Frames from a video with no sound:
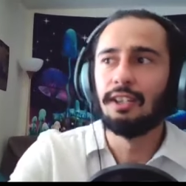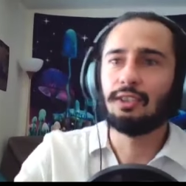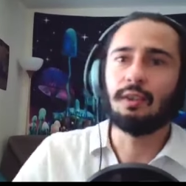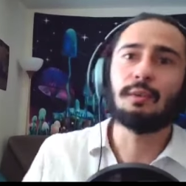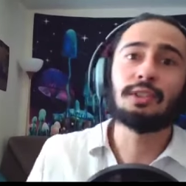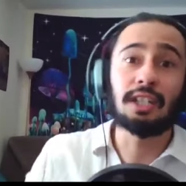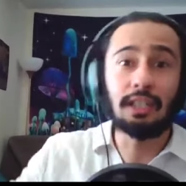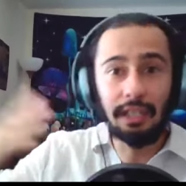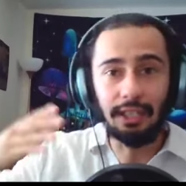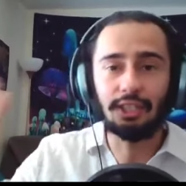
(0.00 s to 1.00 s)
So it was a
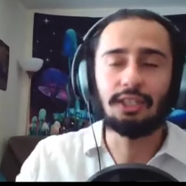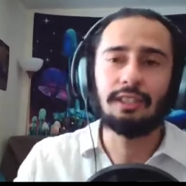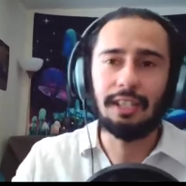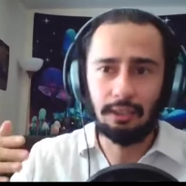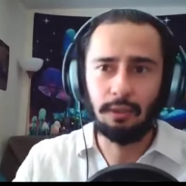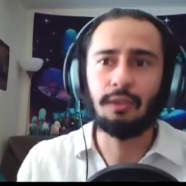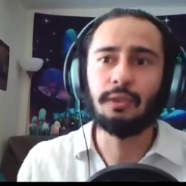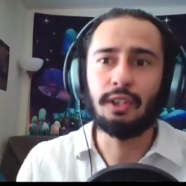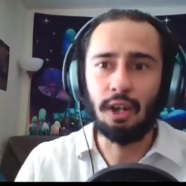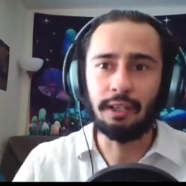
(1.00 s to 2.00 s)
glitch. That's what you
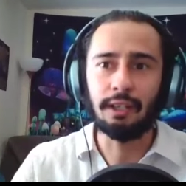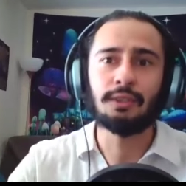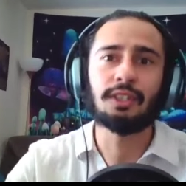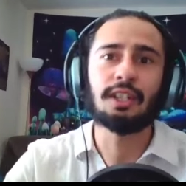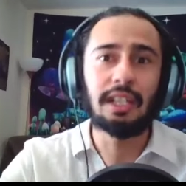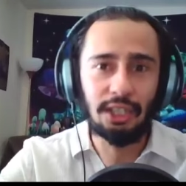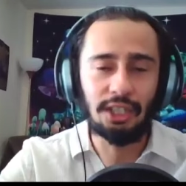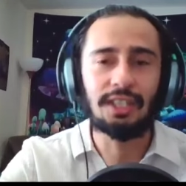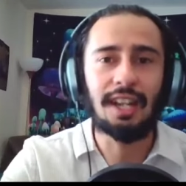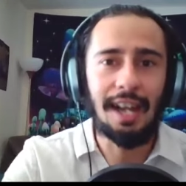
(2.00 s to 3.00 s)
would call it. It was a glitch
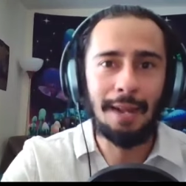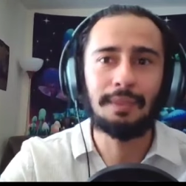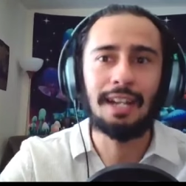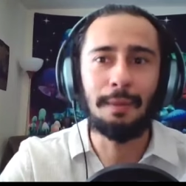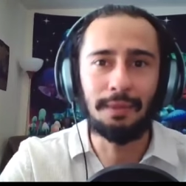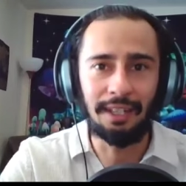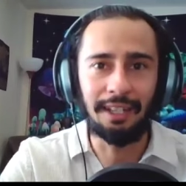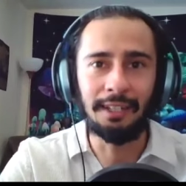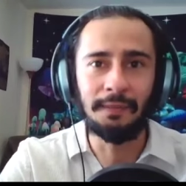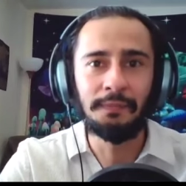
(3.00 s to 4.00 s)
in time type
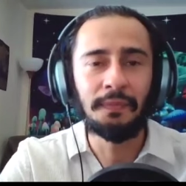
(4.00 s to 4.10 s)
thing.